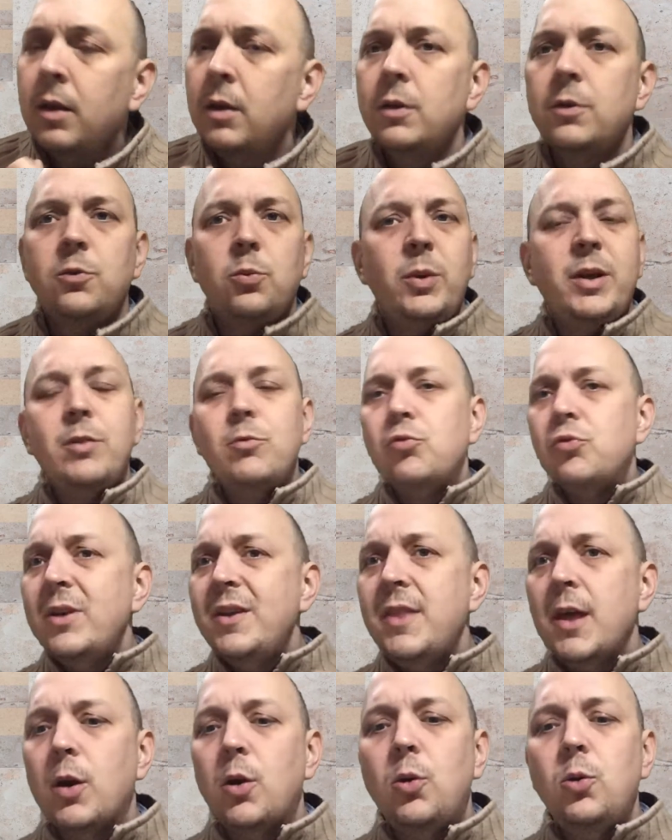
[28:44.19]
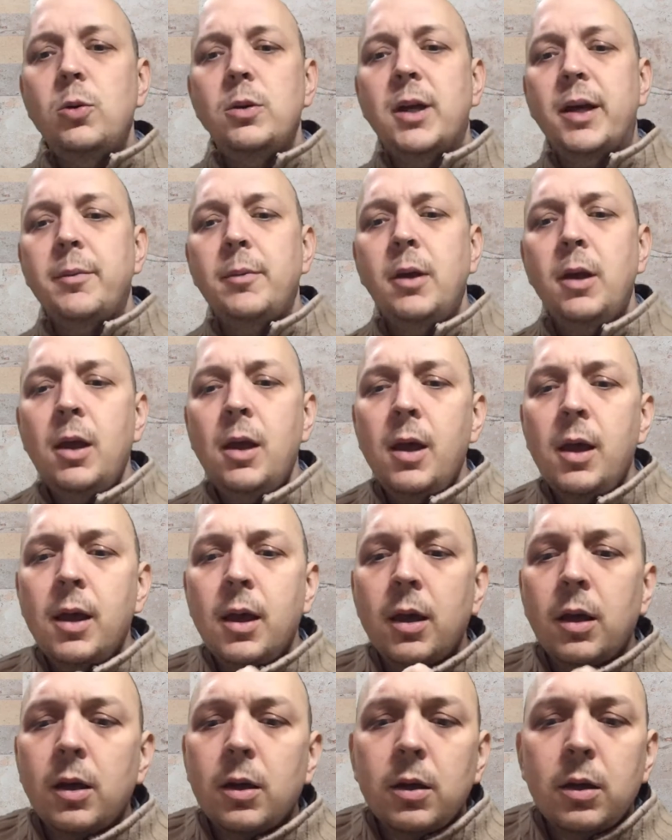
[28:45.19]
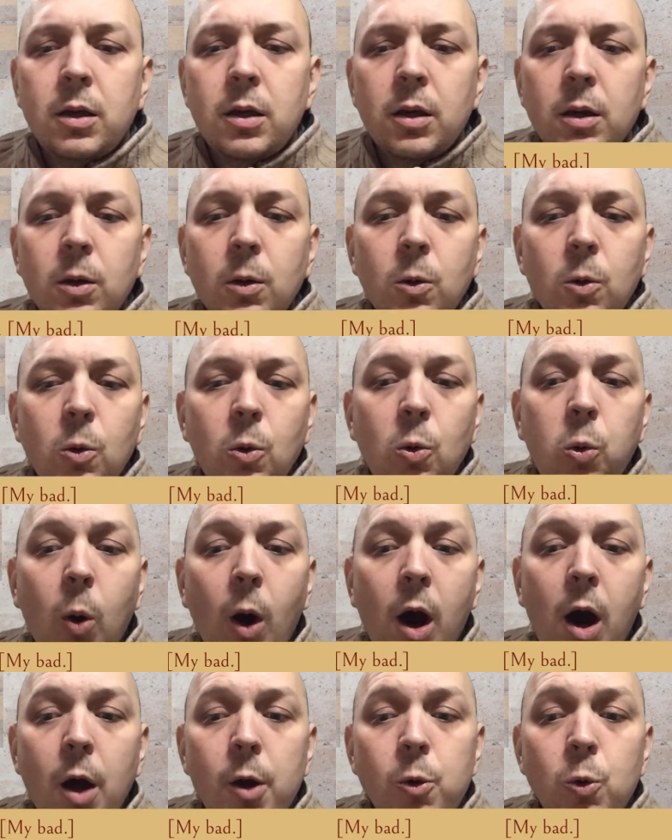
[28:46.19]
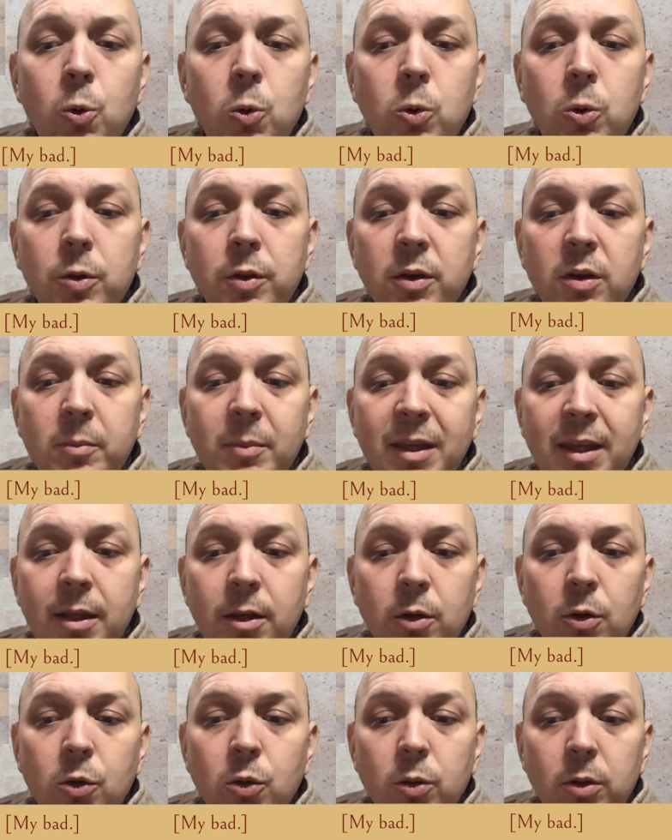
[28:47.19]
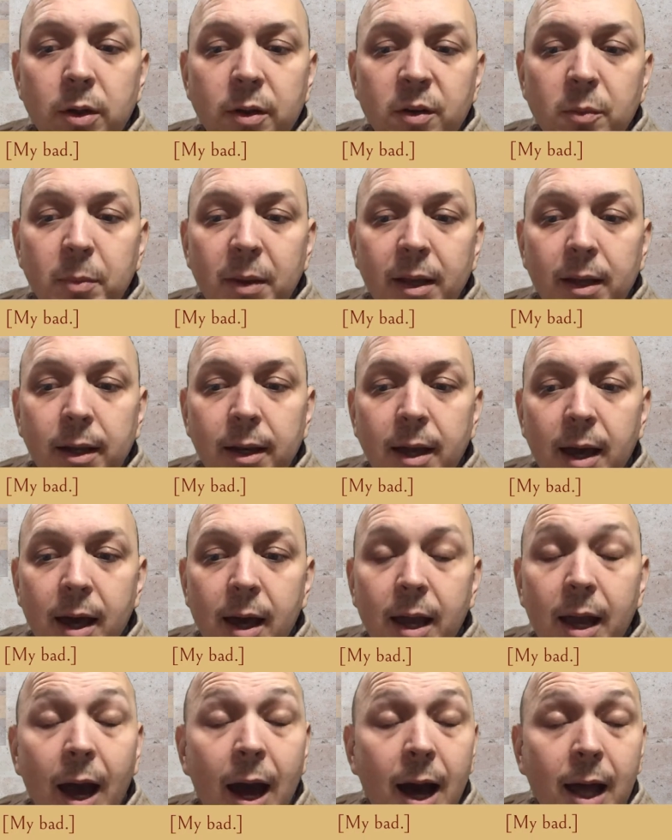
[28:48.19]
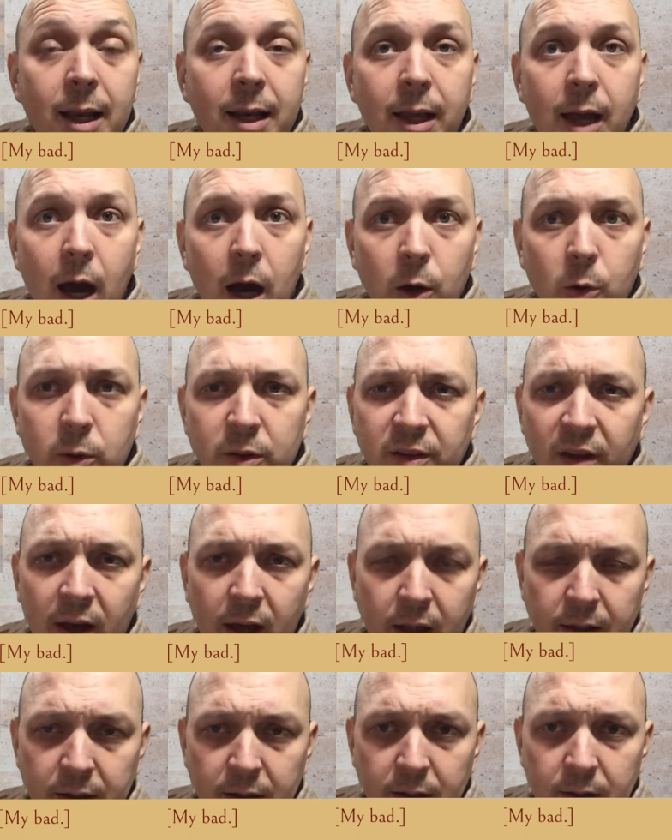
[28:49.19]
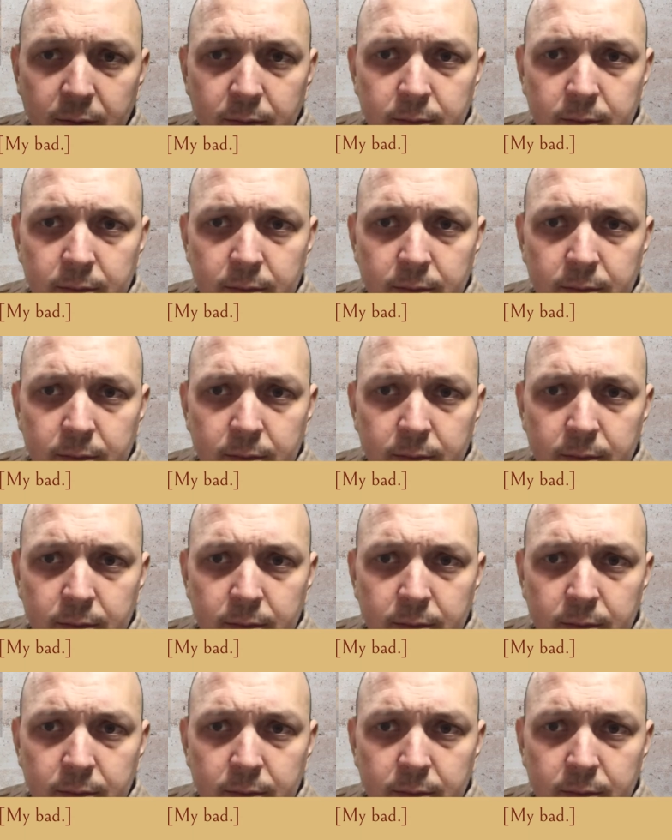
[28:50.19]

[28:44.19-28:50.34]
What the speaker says: So we can read that whole line. Quarunam inculant Belgae aliaquitani.